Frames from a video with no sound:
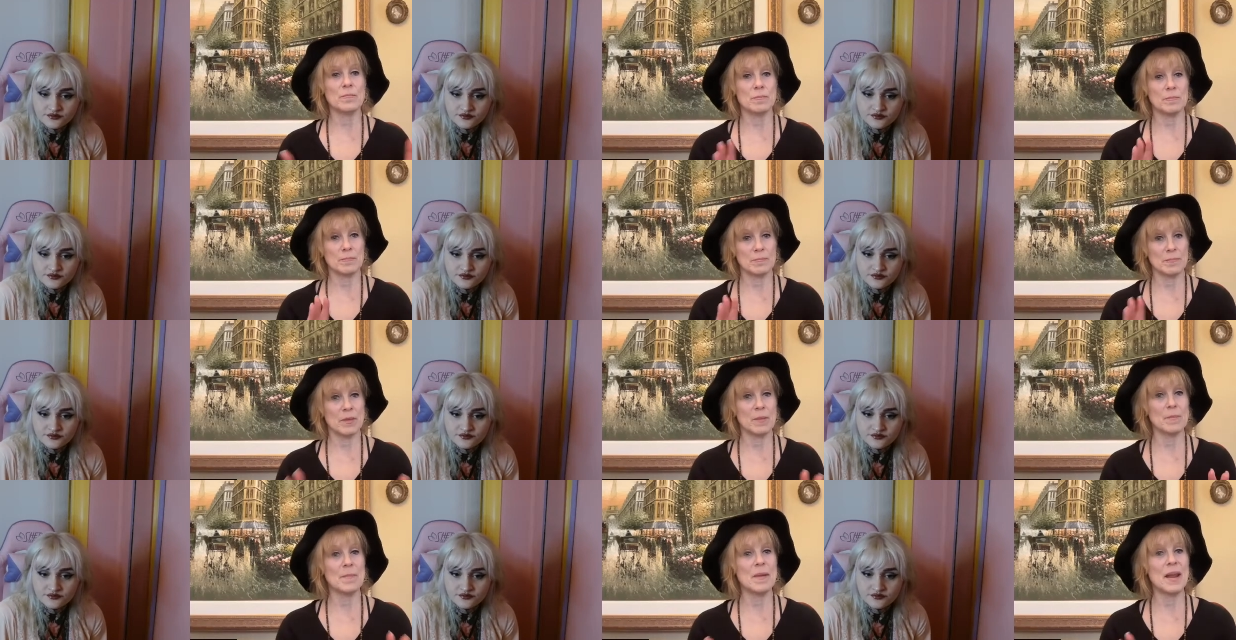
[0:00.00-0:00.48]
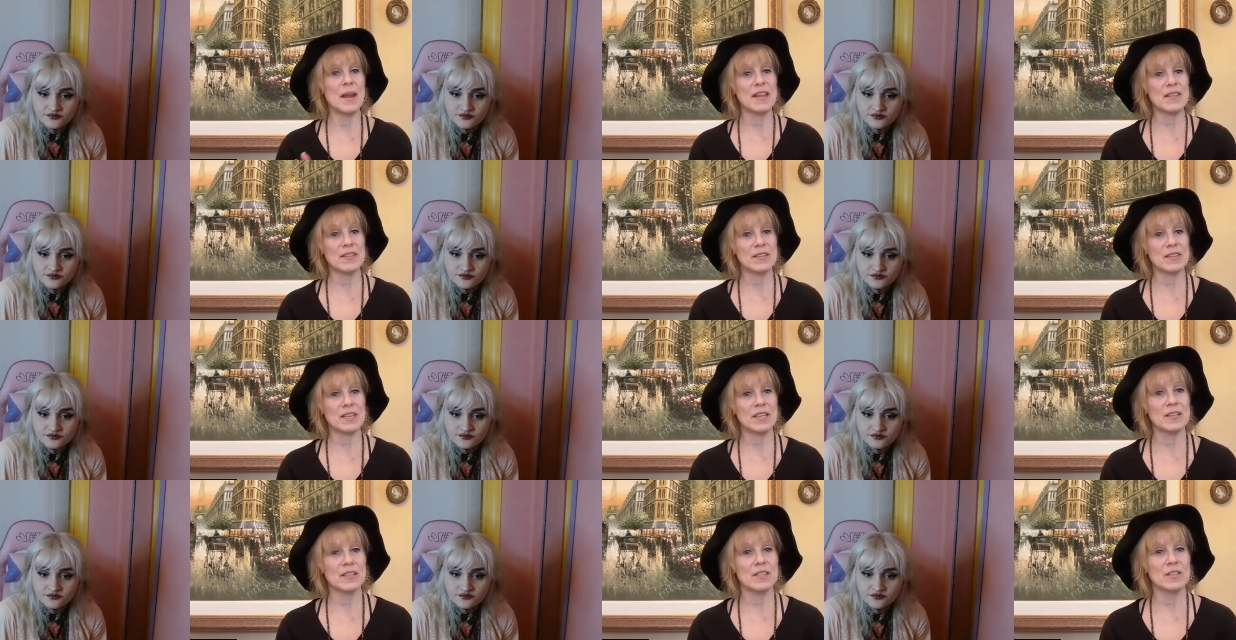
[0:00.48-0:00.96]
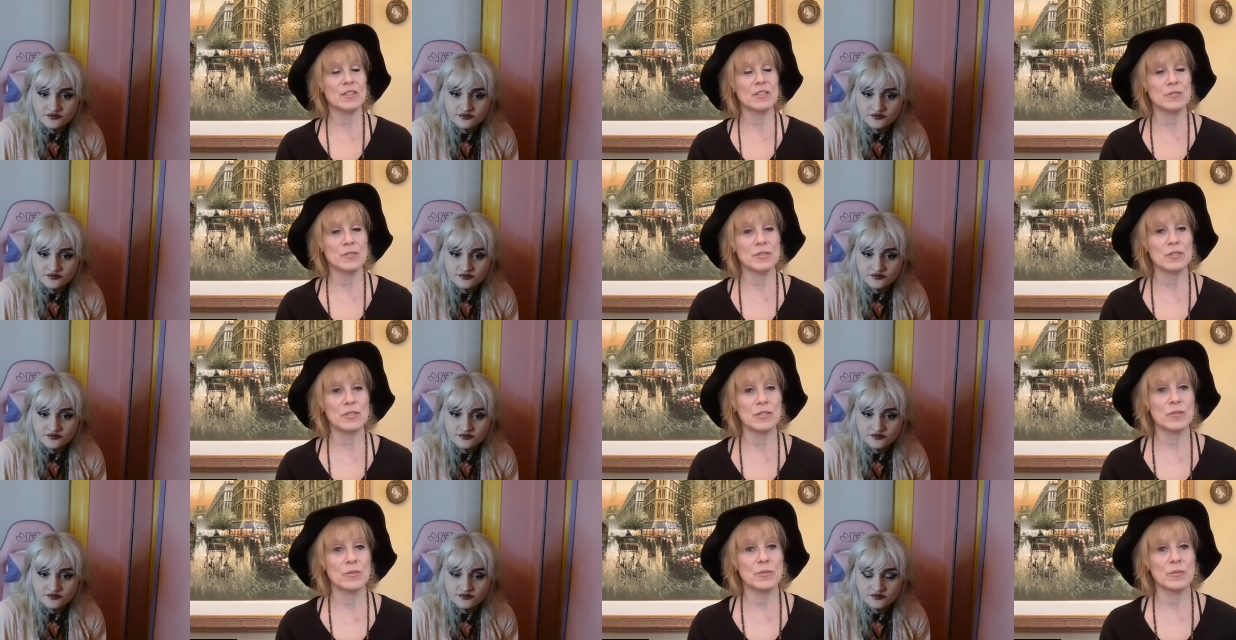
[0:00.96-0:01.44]
Speaker 1: the main thing that you
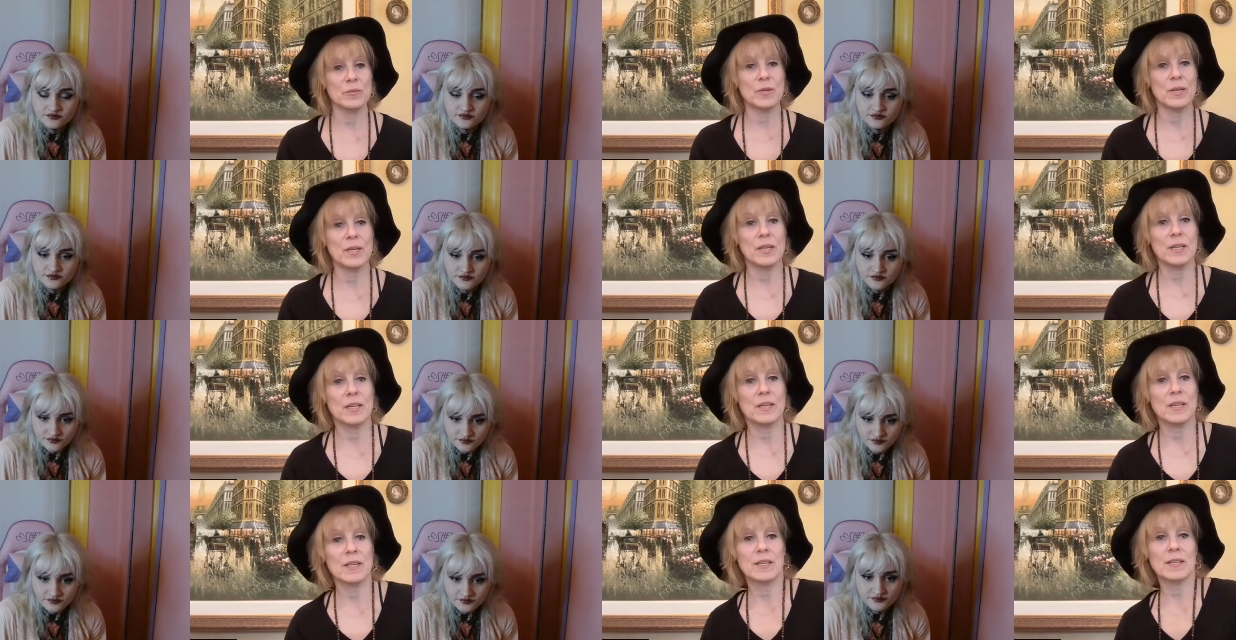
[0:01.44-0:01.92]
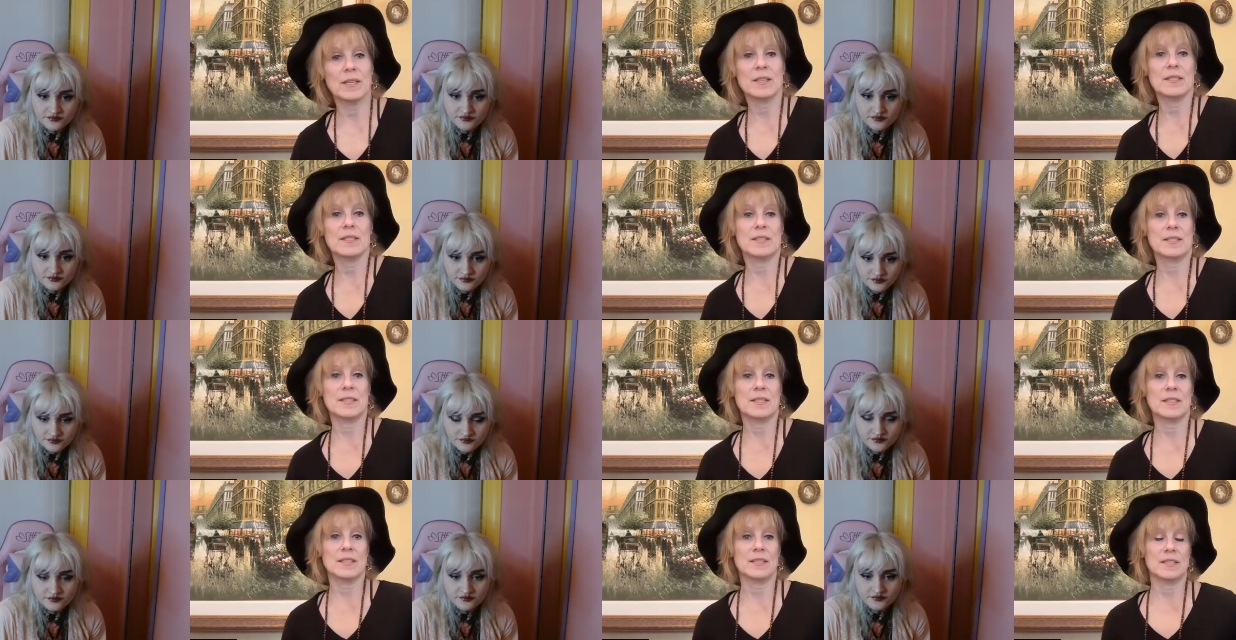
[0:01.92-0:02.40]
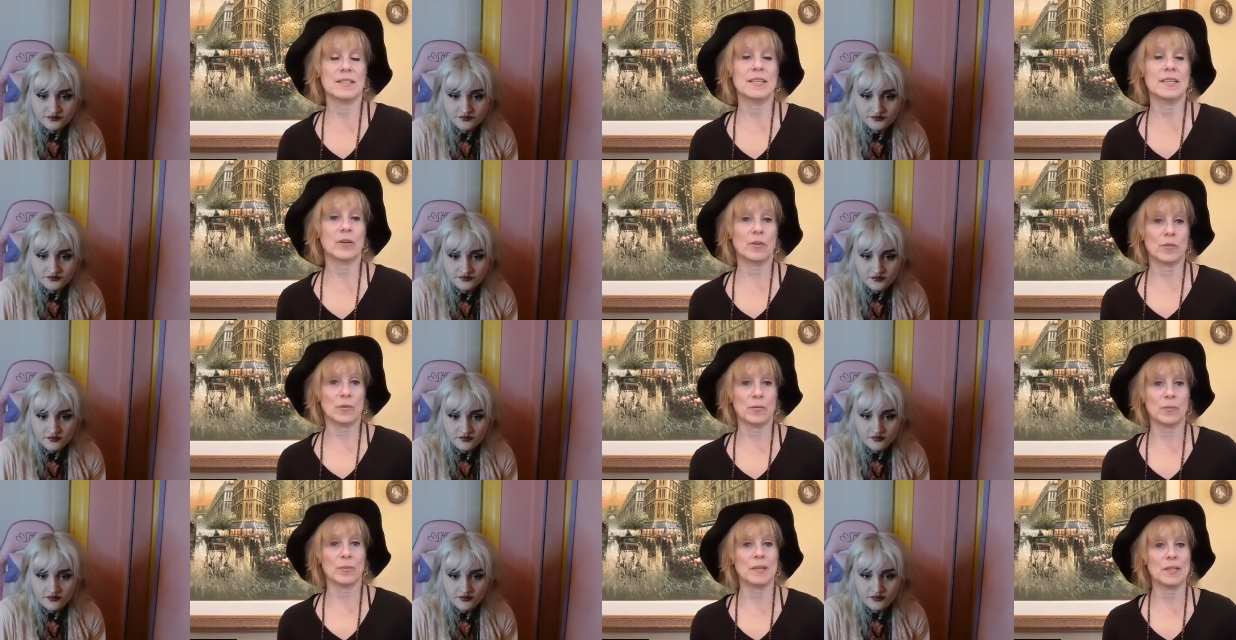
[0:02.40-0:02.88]
do is is
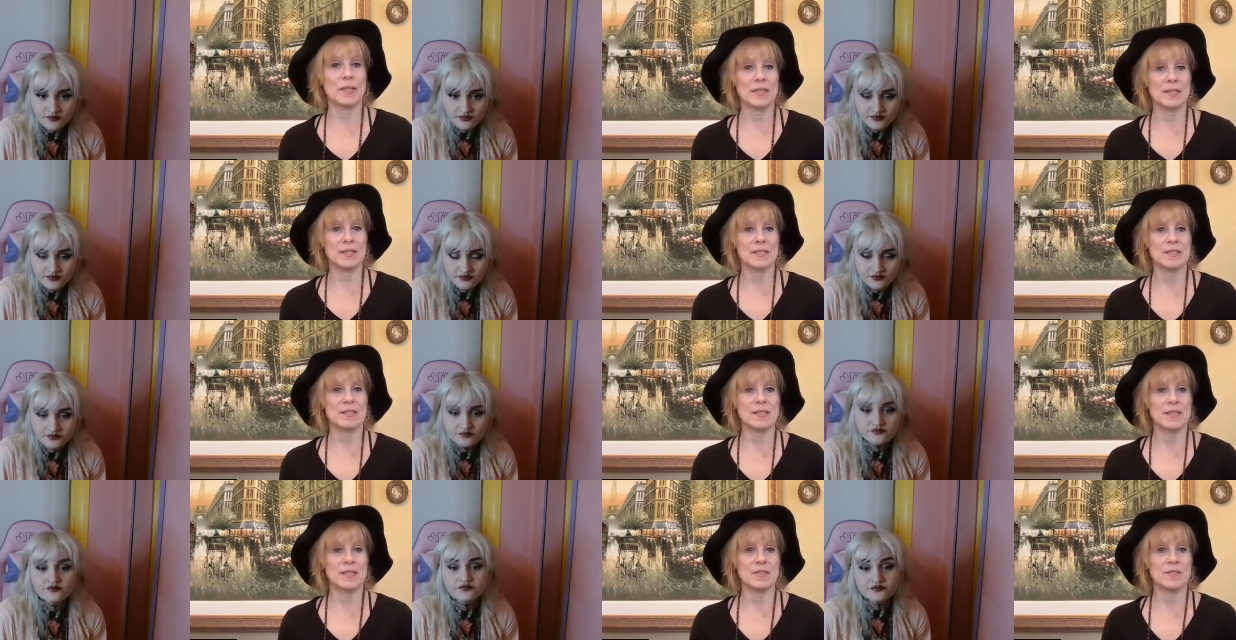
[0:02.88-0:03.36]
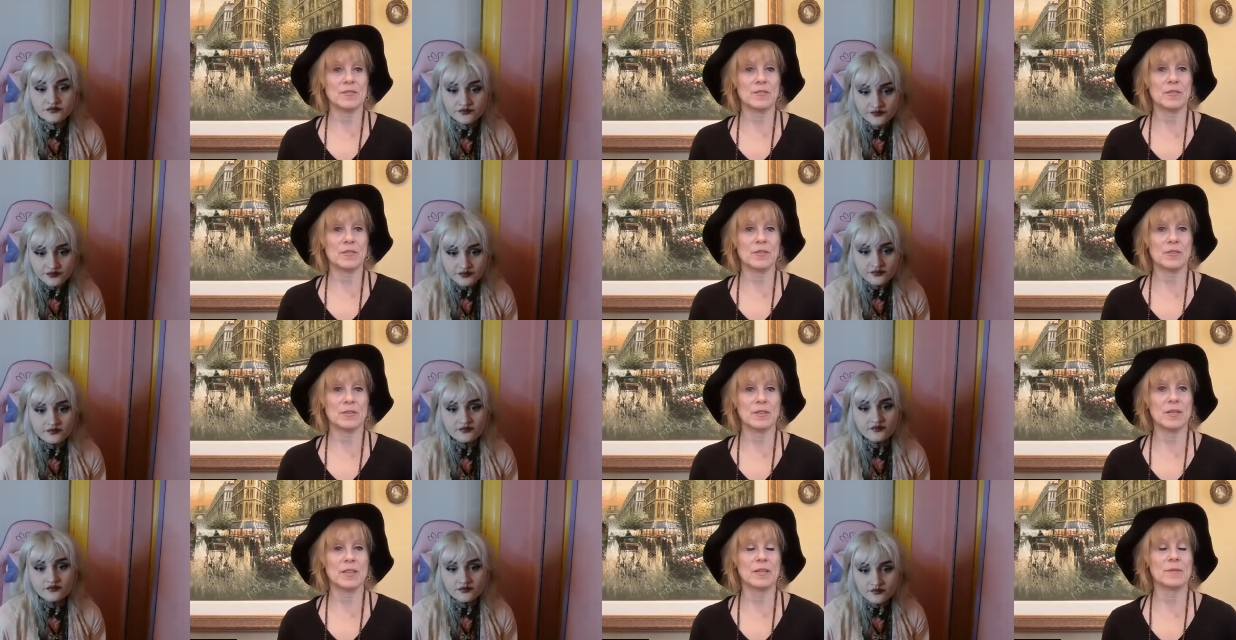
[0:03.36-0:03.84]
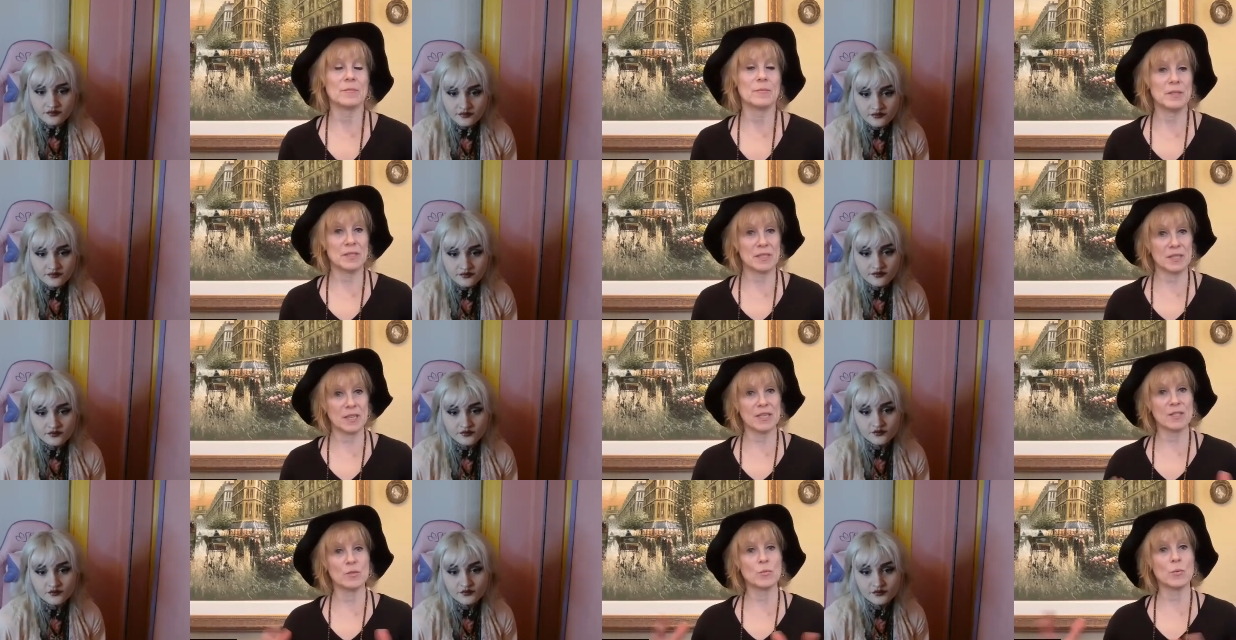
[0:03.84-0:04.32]
tarot readings. That's for uh,
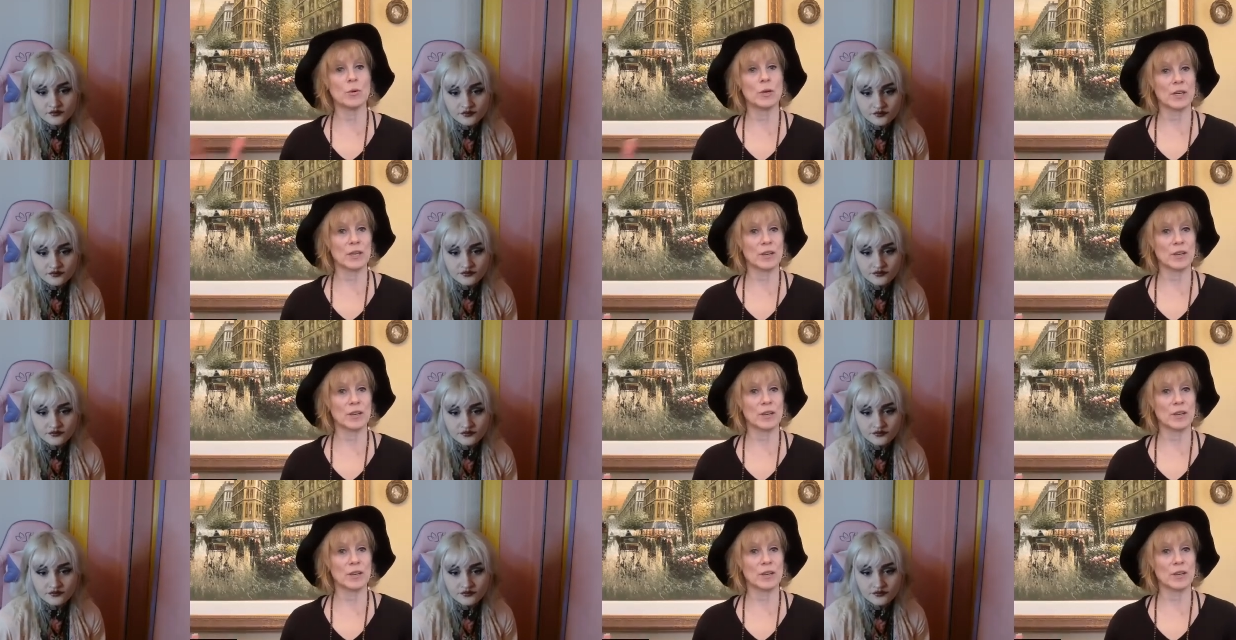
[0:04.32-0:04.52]
besides working